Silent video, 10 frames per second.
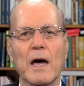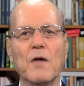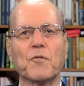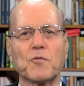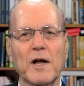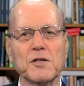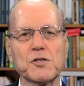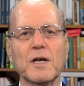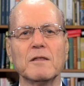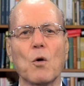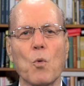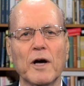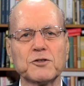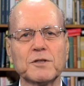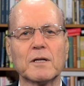Have France and the
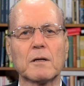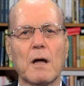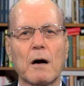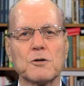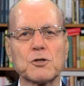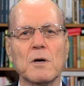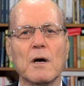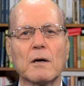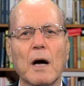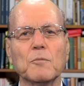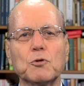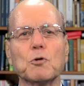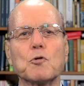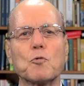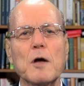West at large come
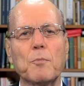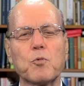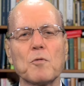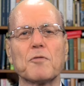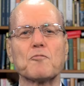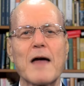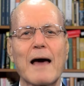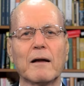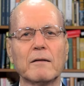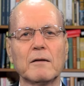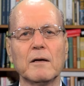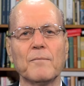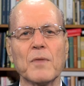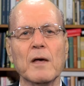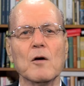to grip with reality,
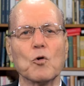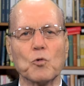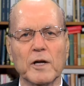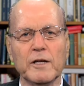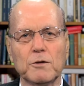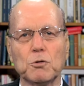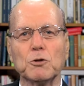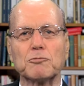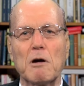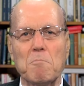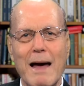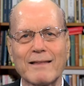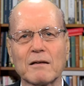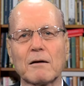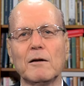ready to
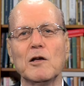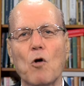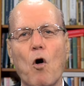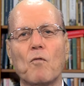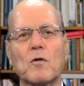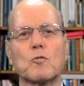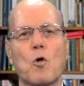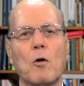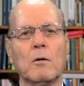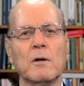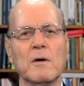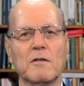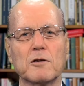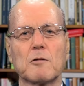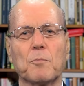dramatically overhaul
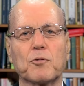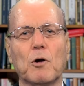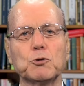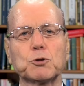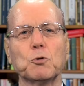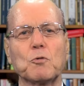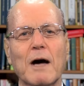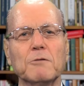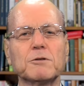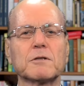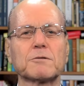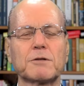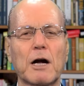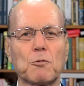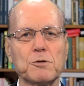their approach to
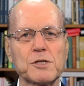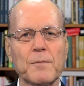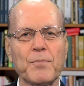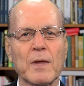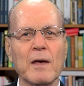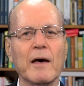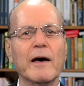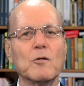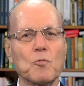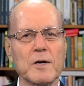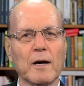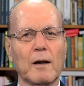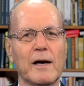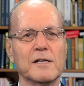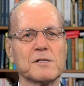counter-terrorism, and
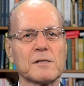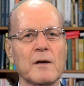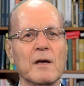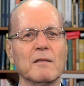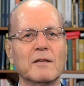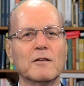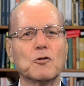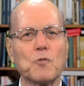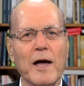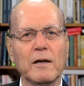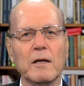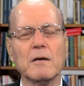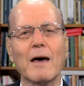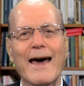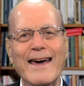realize that
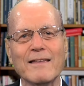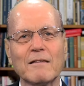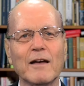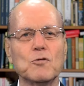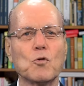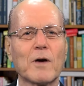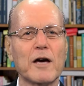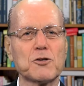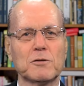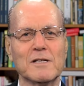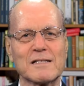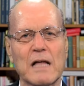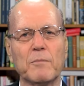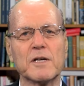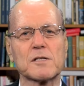draining hate education
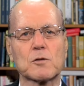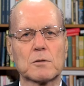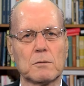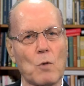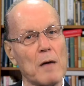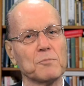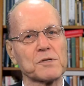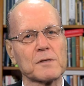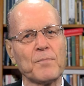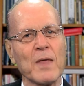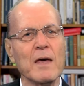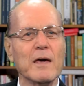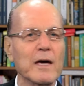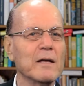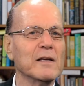Islamic slumps
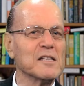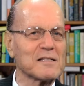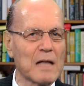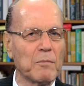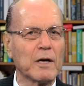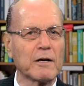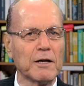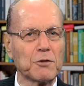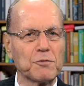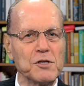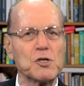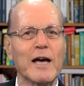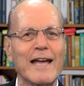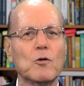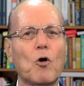in Islamic countries
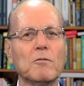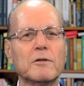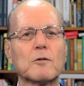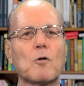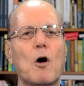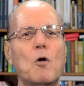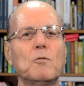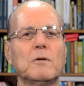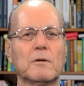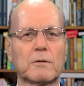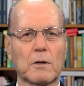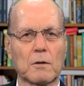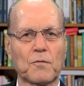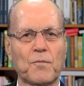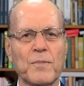and on their own
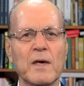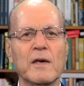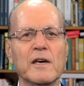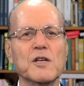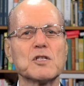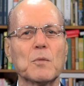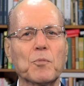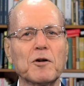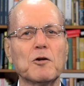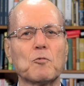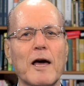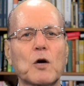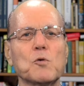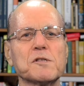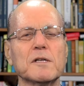turf is a
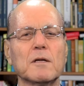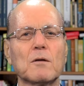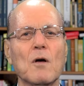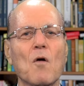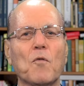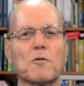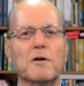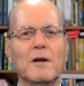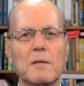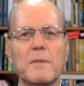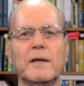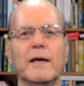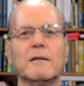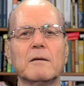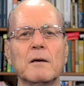prerequisite for
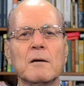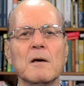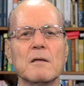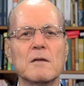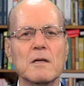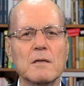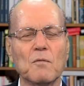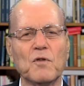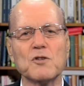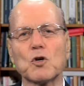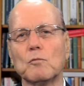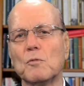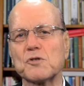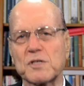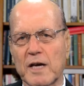eliminating the individual
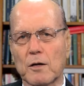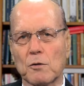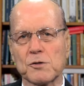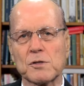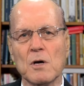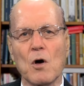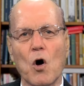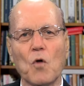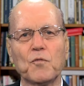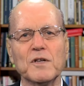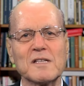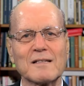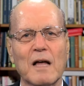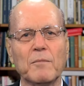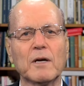mosquitoes of
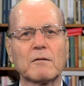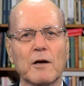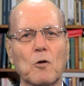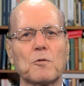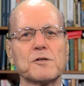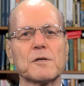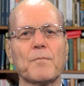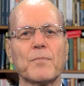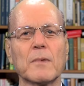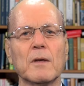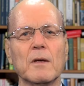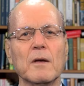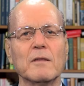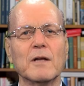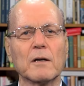Islamic terrorism?
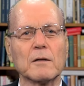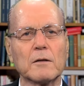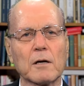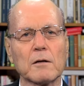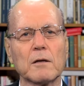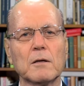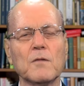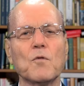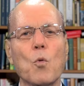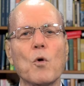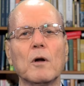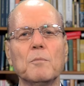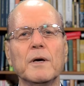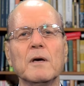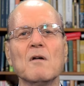The alternative will
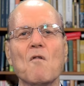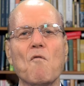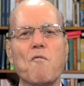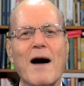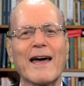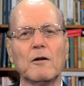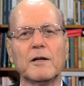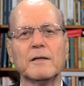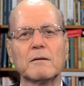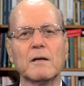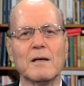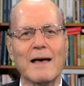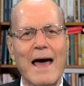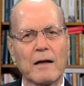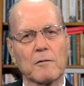be violent
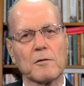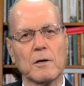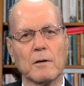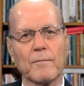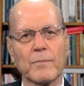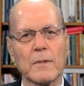anarchy.